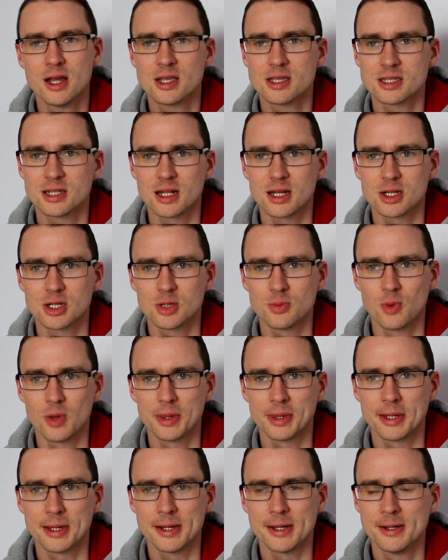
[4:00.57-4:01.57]
selection
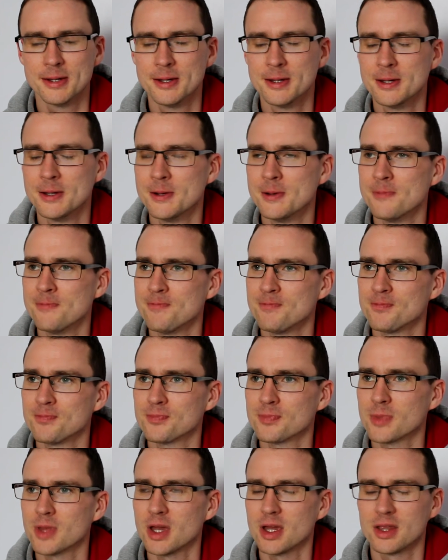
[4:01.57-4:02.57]
one day,
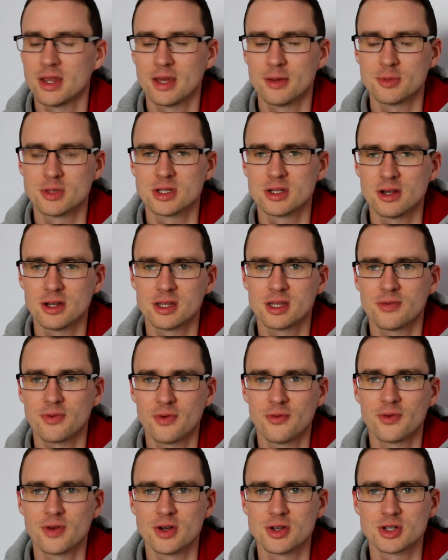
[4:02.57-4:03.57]
and there was like
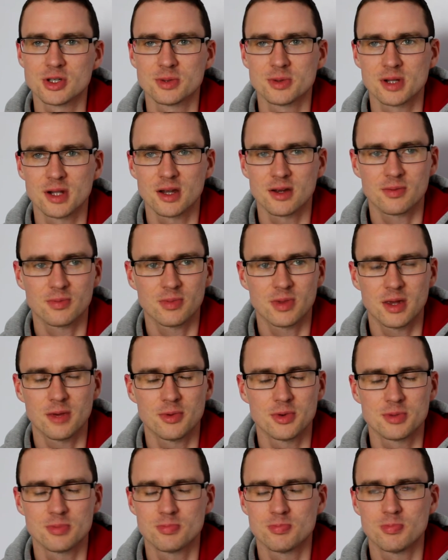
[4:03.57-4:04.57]
different versions with like
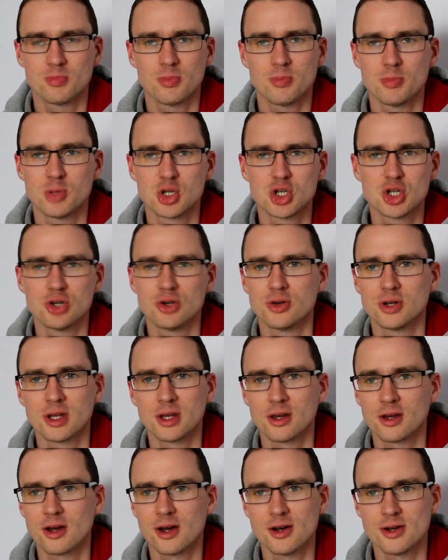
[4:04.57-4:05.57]
there was matured
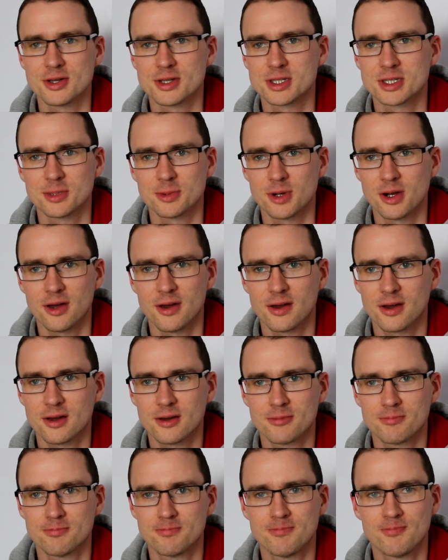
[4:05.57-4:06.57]
in casks that were
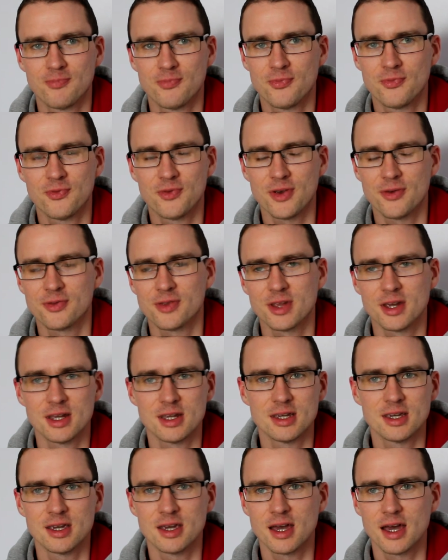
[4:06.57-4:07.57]
like
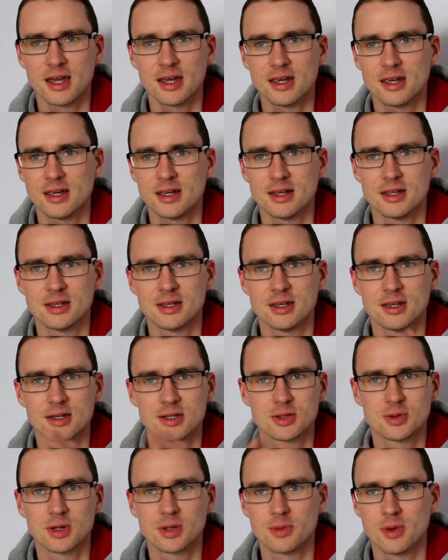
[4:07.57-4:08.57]
15 year, 18
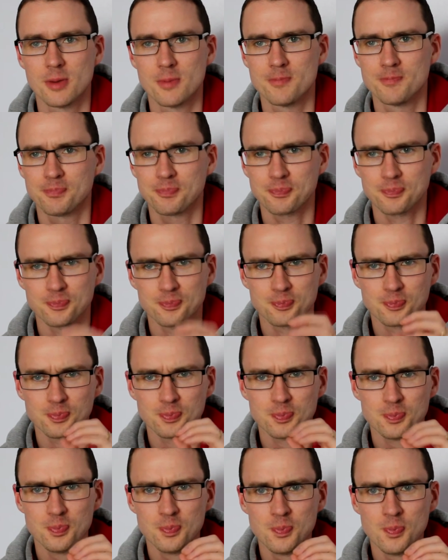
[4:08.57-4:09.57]
year, 21.
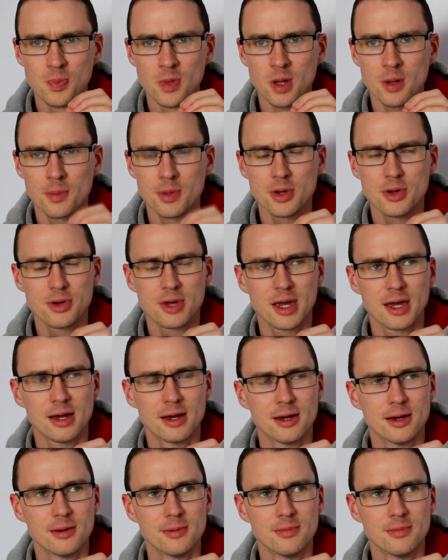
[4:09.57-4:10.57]
But you get